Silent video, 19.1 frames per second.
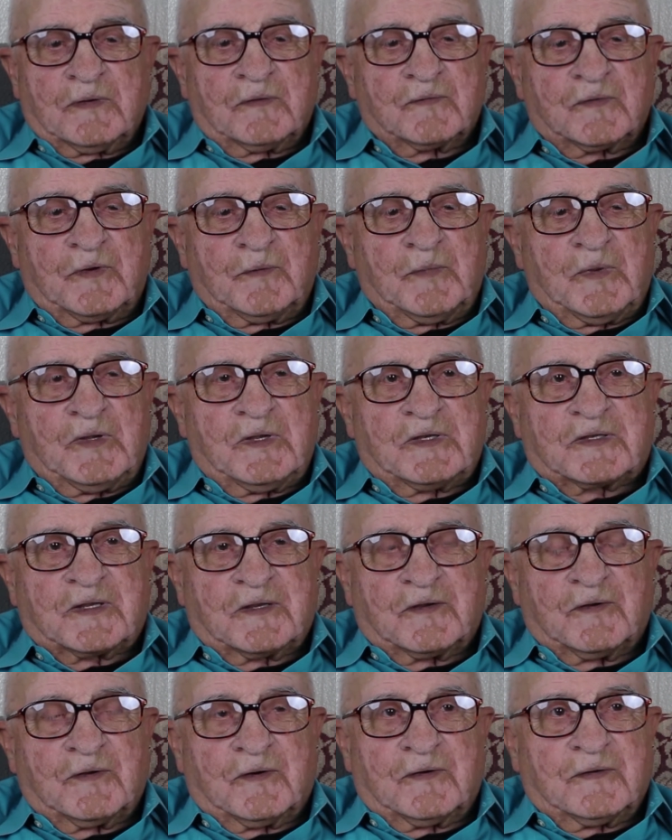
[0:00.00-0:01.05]
what do you mean? He
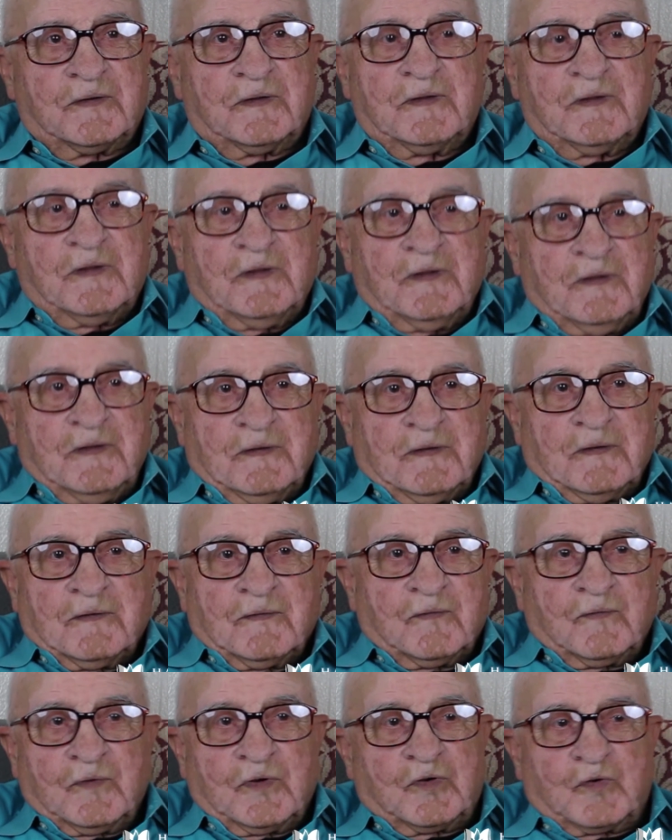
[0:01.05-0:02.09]
said, no,
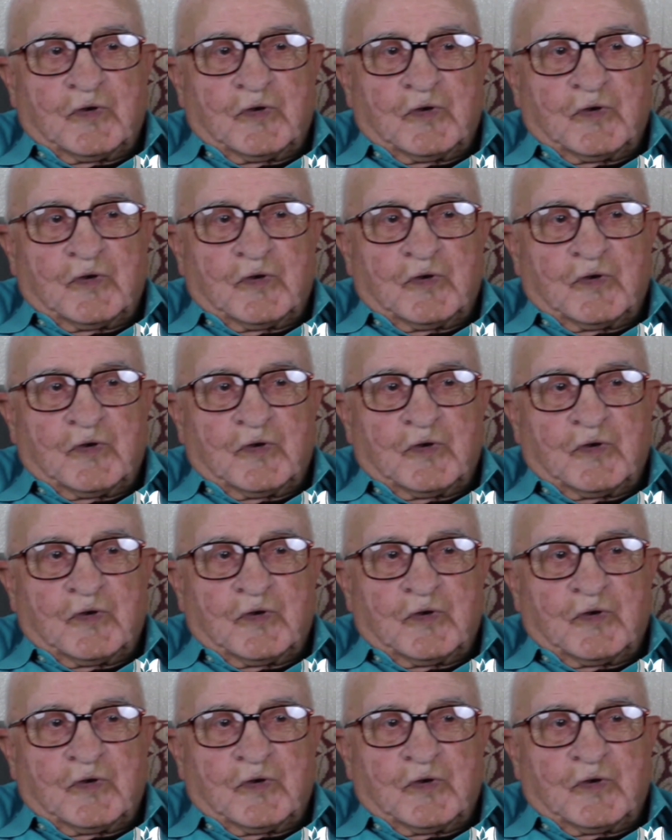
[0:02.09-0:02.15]
we